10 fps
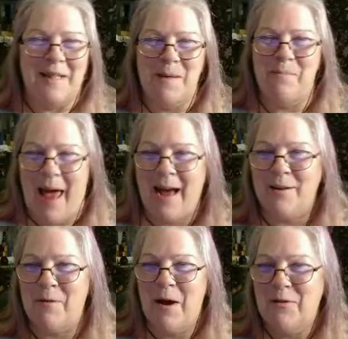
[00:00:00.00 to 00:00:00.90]

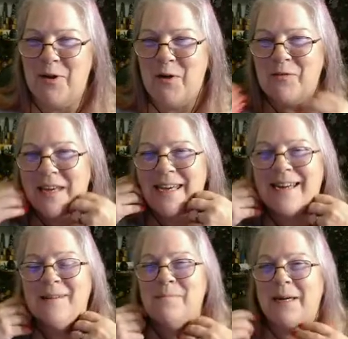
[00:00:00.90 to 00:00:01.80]
Hey everybody, I
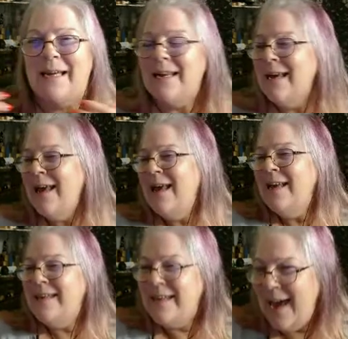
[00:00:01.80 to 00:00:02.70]
know I'm dancing in
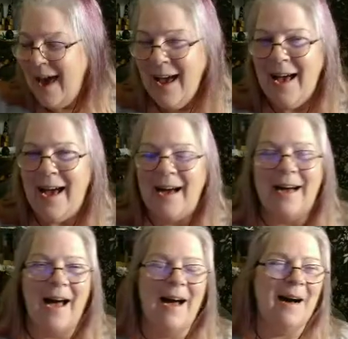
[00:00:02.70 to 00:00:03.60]
the background
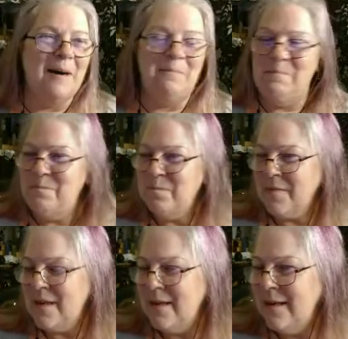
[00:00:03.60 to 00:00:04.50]
over here,
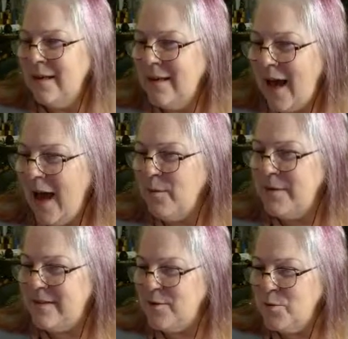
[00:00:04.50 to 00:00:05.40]
but
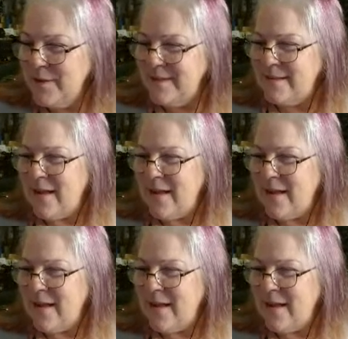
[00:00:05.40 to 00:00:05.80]
yeah,